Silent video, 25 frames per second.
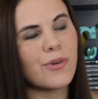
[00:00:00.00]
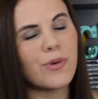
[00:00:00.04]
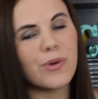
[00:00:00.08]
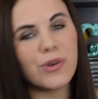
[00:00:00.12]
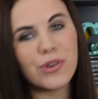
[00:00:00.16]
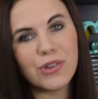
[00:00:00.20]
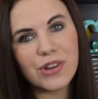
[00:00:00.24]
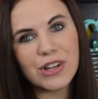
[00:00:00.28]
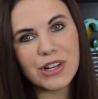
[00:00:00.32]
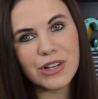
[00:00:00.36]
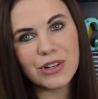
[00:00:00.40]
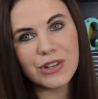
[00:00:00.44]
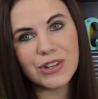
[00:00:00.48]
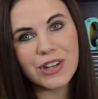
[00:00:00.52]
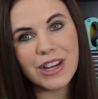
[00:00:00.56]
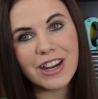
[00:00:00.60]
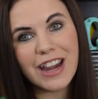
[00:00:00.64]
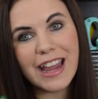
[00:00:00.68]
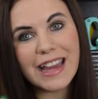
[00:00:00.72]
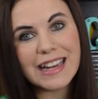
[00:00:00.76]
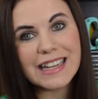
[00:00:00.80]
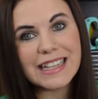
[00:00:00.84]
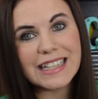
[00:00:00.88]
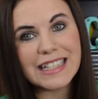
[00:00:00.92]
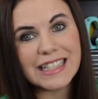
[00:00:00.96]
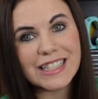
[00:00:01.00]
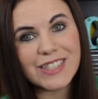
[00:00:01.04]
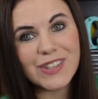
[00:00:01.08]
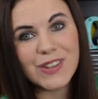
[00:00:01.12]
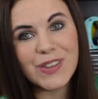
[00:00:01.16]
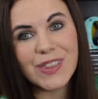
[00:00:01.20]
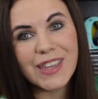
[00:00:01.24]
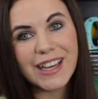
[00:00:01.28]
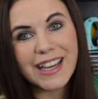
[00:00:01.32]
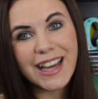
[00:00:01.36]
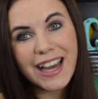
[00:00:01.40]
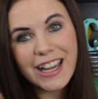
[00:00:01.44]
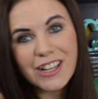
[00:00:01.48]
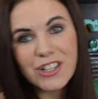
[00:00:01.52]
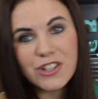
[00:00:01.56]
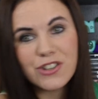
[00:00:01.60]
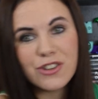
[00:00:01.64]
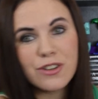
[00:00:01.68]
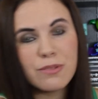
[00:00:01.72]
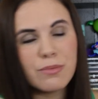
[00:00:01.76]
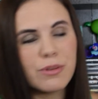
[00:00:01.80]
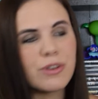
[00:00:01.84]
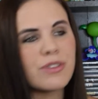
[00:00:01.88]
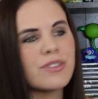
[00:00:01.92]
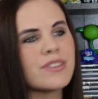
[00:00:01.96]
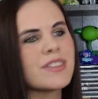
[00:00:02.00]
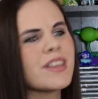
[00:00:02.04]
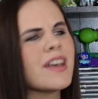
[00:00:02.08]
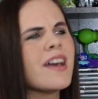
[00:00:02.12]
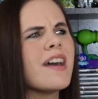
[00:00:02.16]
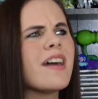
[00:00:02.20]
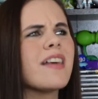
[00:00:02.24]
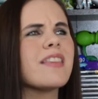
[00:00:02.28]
ordering Loot Crate into the country, because